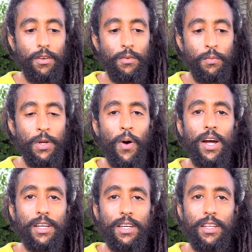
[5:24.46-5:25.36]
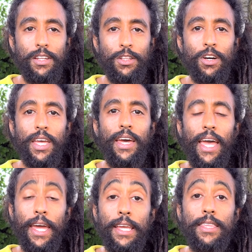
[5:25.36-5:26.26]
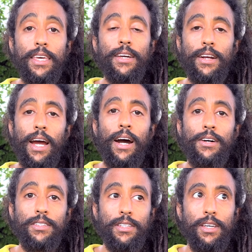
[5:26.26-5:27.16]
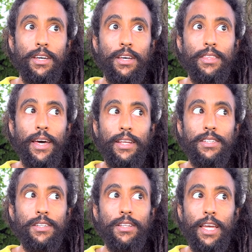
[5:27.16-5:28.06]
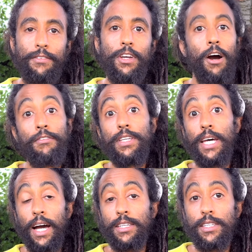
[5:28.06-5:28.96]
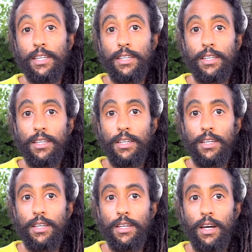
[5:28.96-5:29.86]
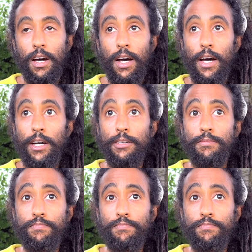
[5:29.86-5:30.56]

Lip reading: we want to look at anything in our house that is giving off a toxic, that